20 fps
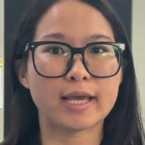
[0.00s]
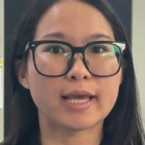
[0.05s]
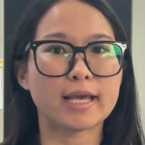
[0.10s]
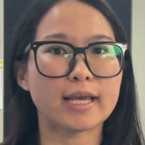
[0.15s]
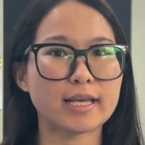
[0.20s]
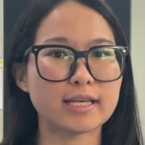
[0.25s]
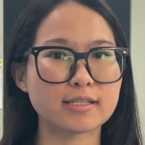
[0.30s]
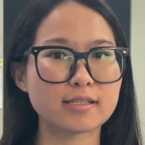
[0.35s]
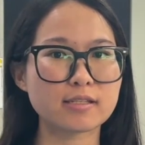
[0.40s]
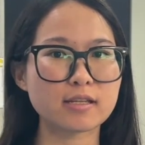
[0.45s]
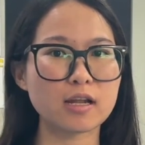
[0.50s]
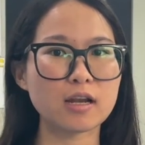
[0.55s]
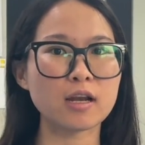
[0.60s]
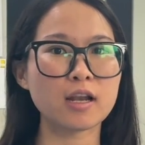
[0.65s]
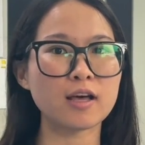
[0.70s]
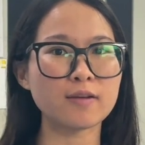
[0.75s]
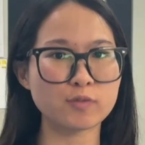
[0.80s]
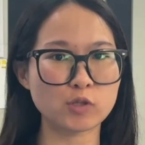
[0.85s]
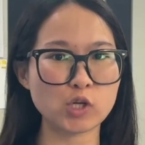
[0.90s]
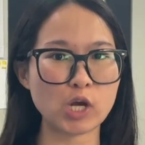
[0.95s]
It's the
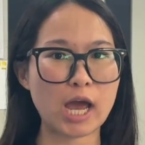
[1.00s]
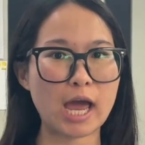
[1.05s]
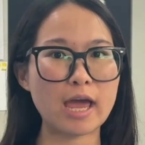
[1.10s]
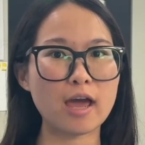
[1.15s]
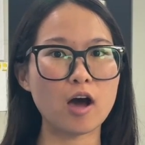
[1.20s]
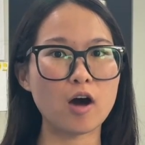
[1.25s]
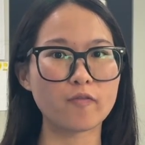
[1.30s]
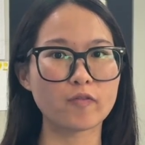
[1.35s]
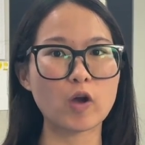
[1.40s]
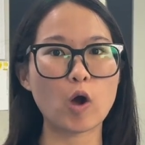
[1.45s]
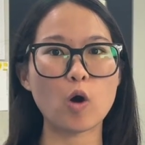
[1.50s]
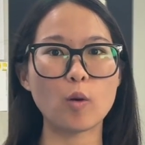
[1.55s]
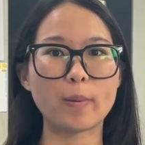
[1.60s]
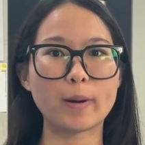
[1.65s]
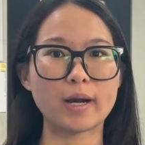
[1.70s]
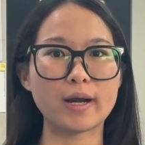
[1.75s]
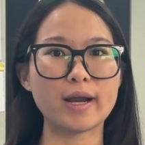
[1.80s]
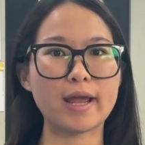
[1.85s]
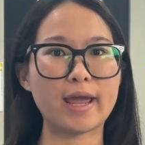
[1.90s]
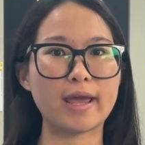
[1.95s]
love child of copper
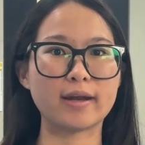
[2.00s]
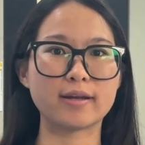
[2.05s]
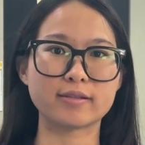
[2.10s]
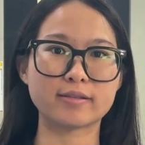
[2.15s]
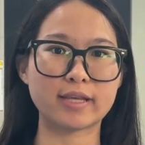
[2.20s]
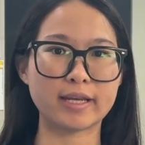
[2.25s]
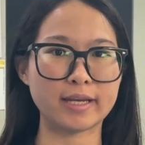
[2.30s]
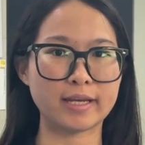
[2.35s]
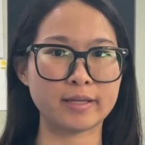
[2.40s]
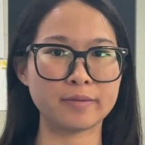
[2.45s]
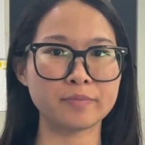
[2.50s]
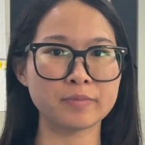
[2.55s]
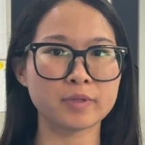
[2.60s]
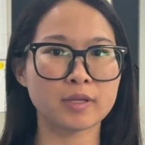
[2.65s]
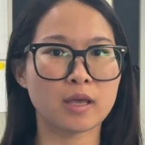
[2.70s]
and tin.